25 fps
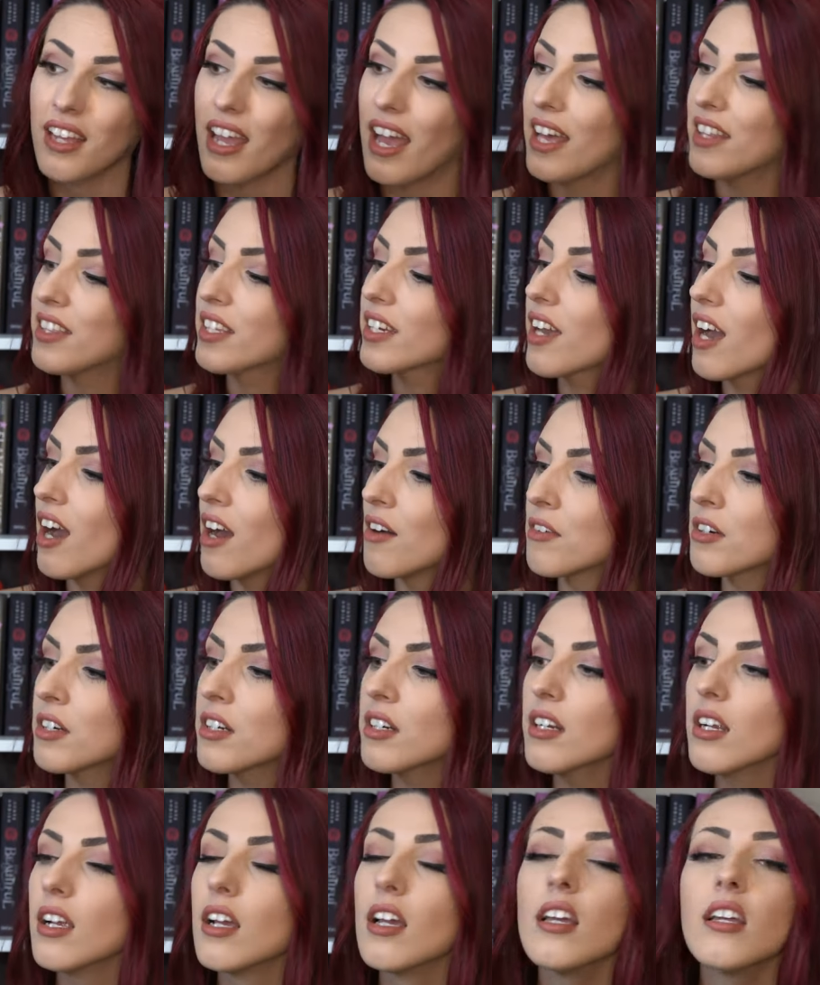And the
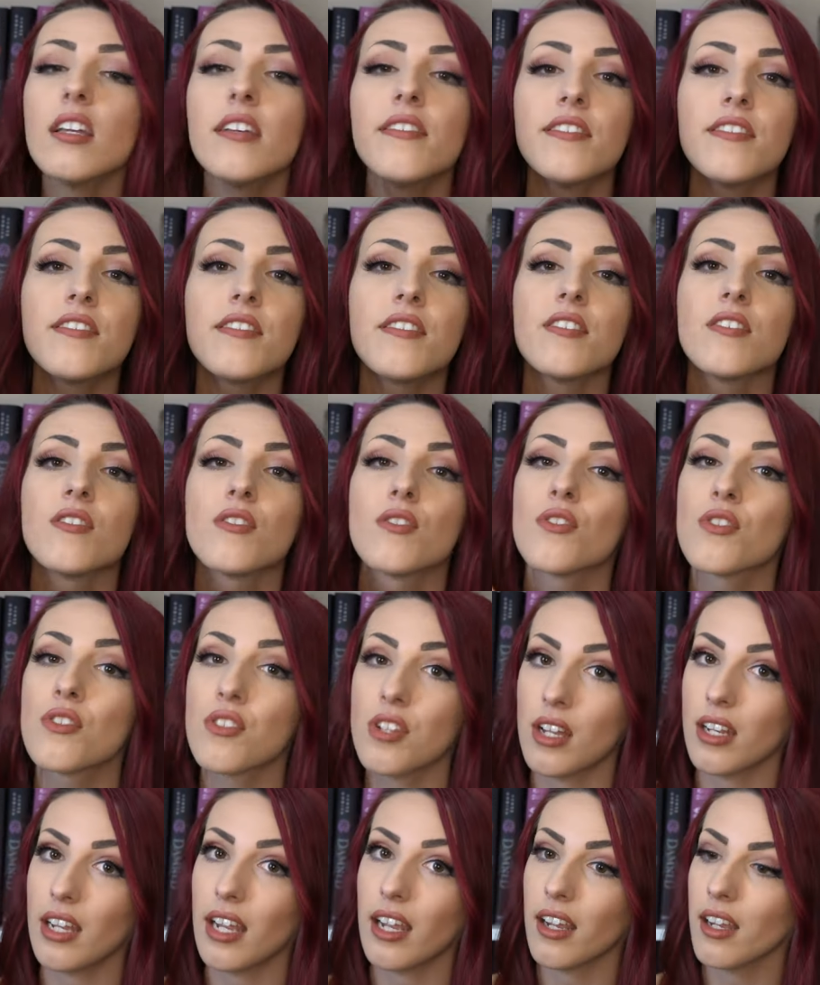cover is
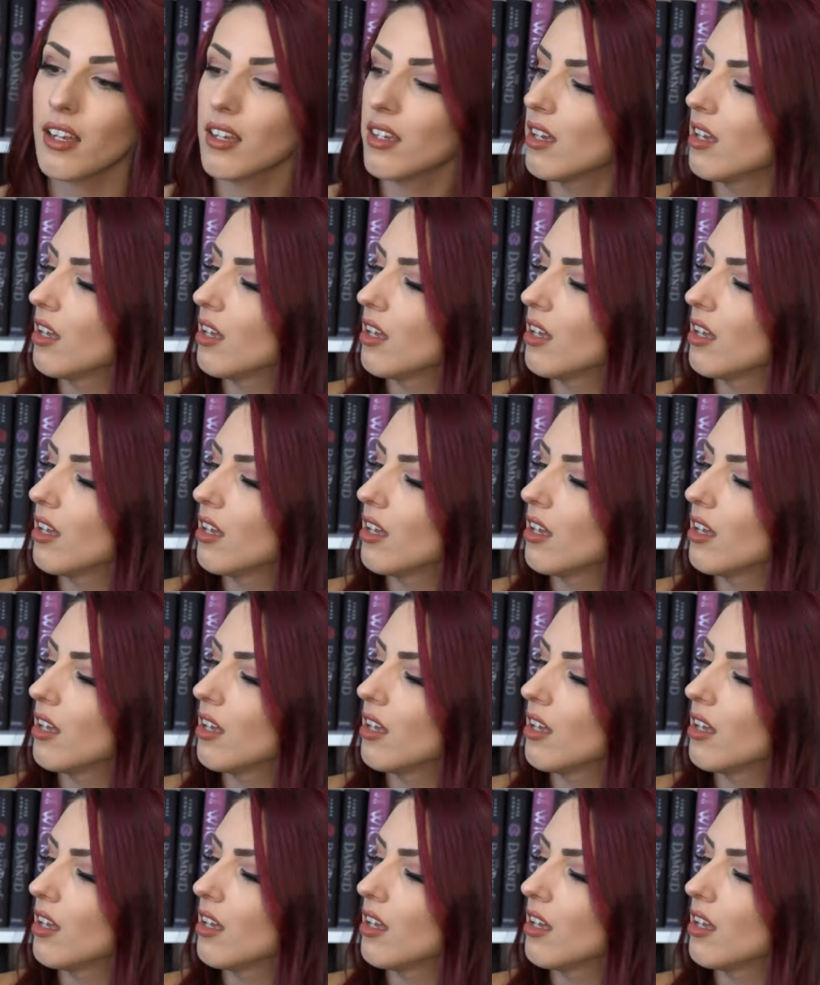stunning.